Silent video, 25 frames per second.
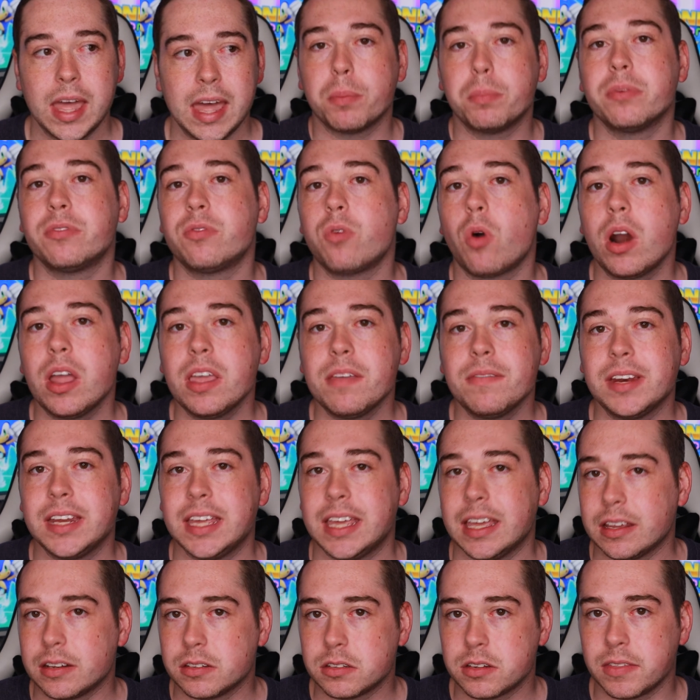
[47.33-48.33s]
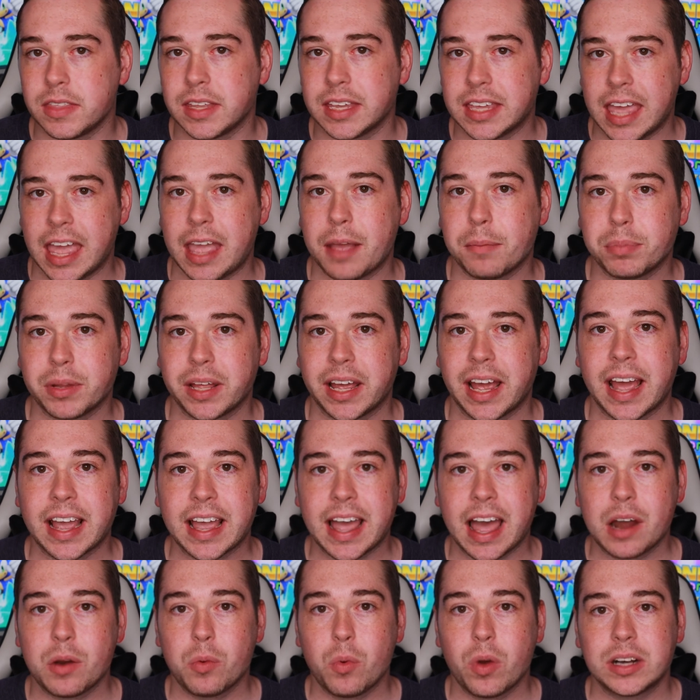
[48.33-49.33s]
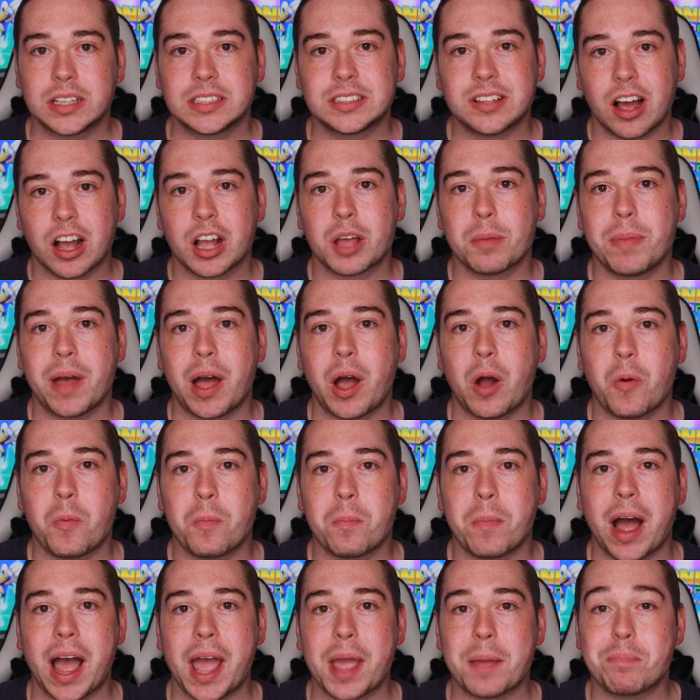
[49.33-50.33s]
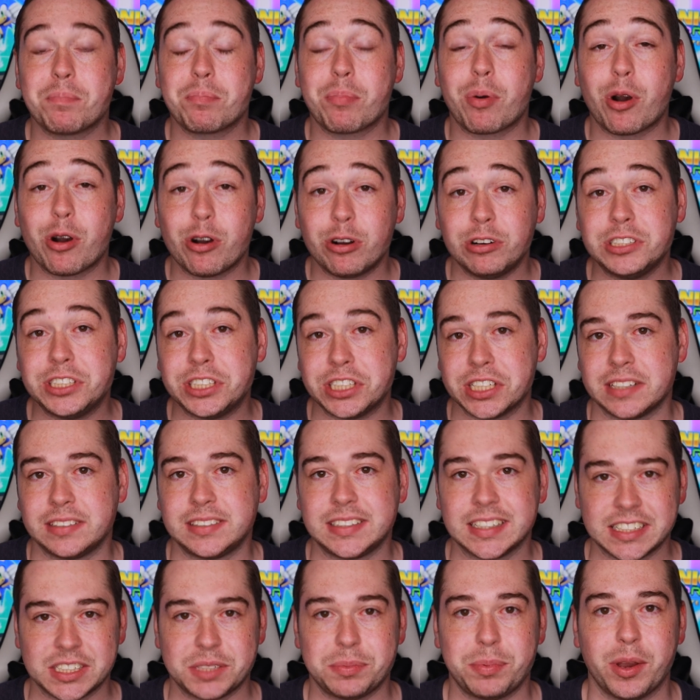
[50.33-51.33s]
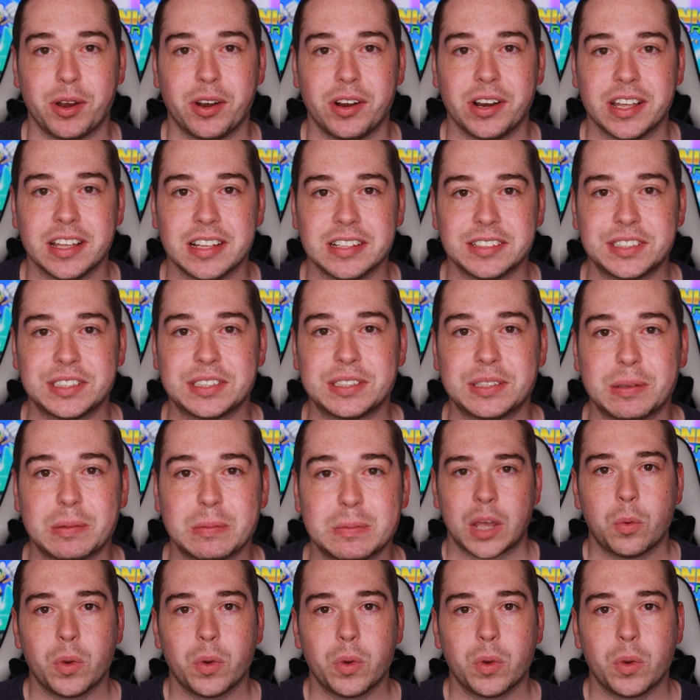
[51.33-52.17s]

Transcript: But before I even get into the gameplay, I kind of want to talk about my purchase experience.